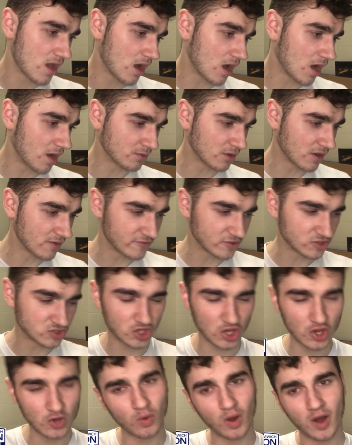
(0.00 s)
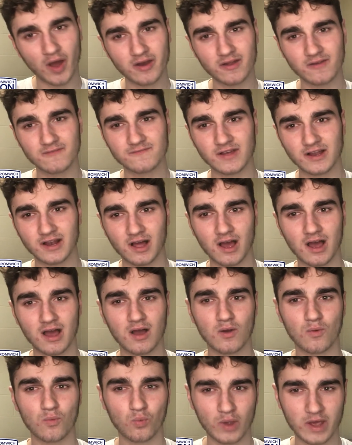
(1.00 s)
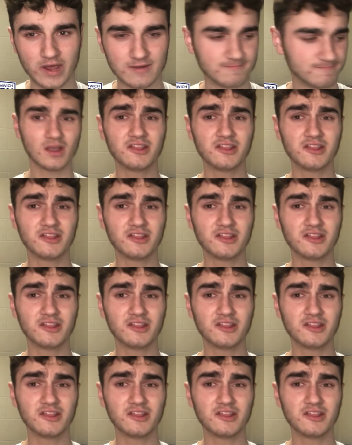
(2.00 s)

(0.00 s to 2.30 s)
I'm going for a 2-1 Villa win.